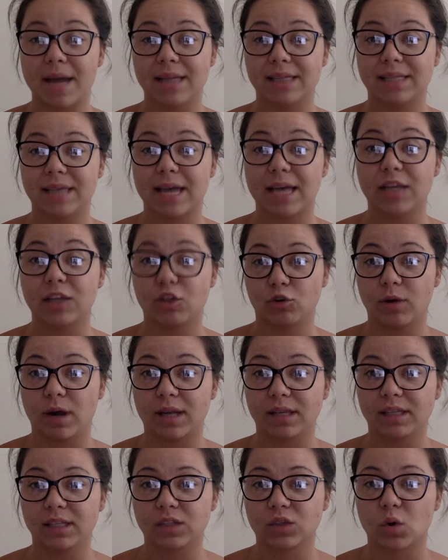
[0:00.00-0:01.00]
that
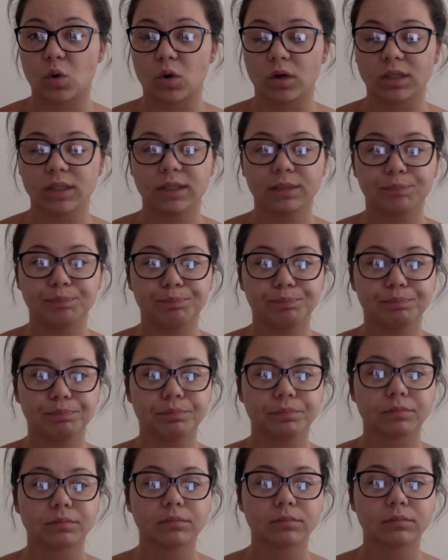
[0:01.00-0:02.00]
throughout this course.
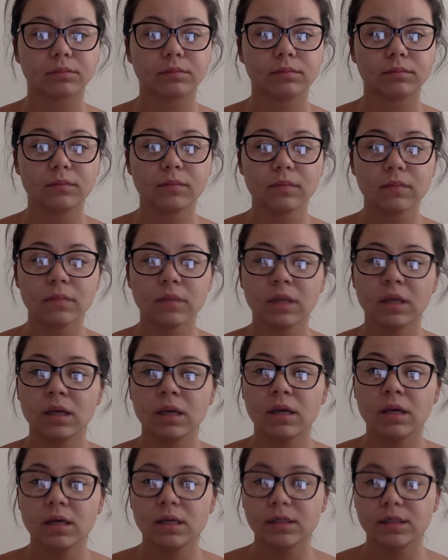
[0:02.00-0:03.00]

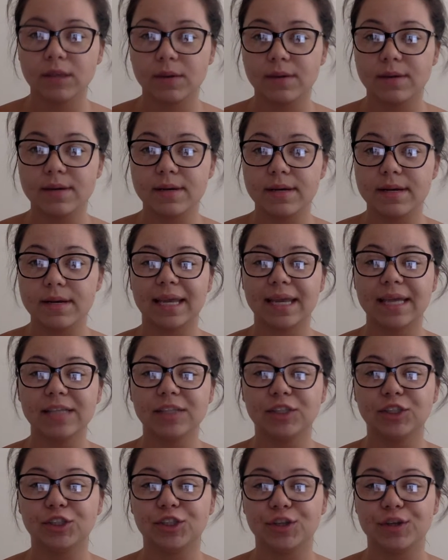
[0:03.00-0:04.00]
So each
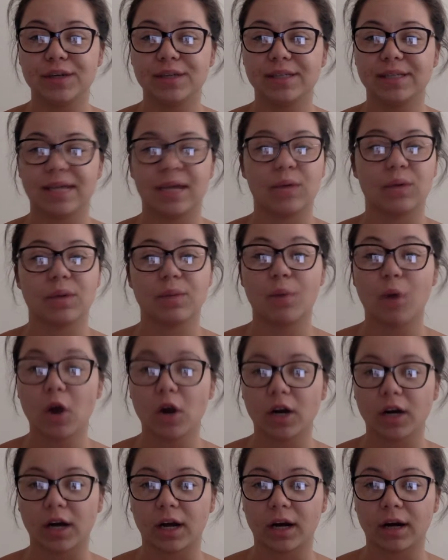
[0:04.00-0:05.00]
student to get with a
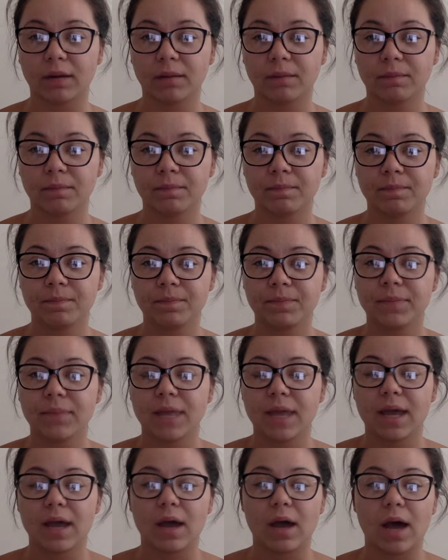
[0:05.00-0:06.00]
partner.
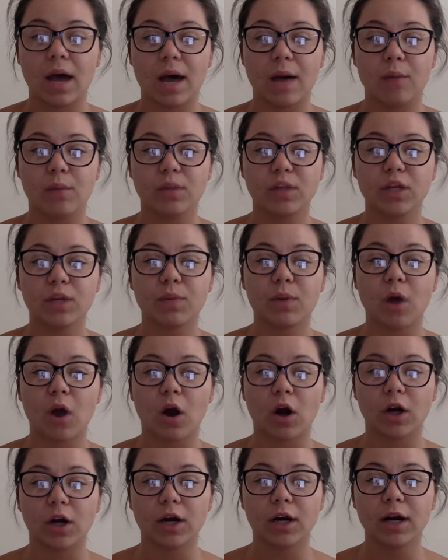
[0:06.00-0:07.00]
With your
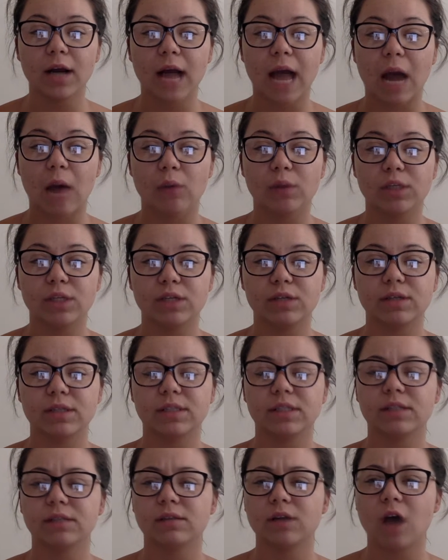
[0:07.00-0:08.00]
partner, I want you to
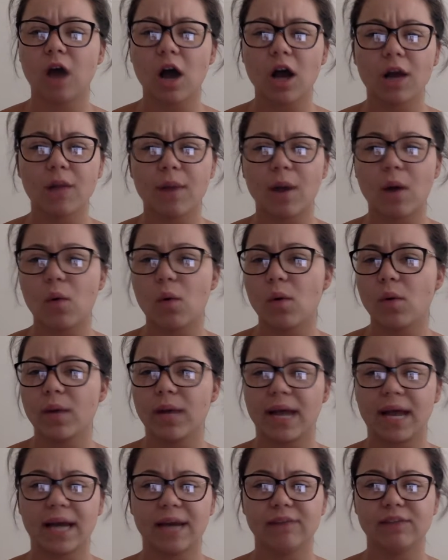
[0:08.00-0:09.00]
talk about what we
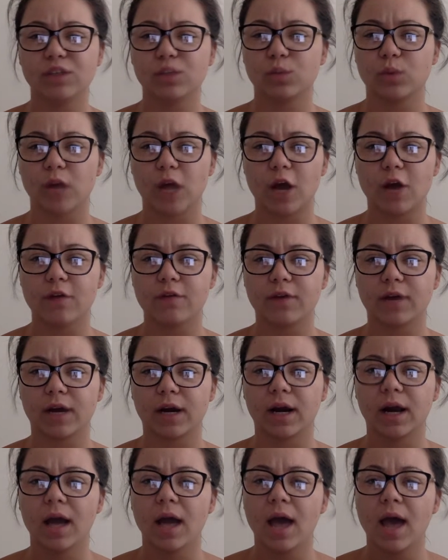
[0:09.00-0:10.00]
kind of just went over,
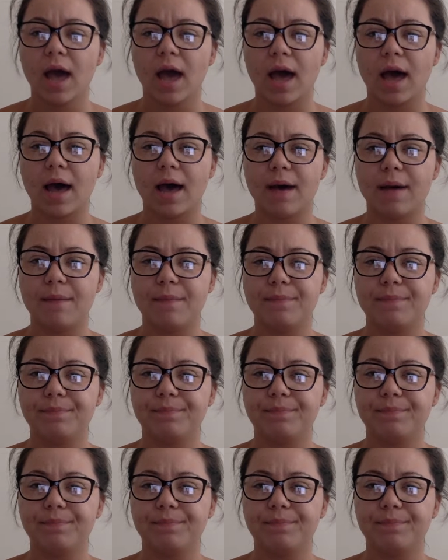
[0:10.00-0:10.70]
and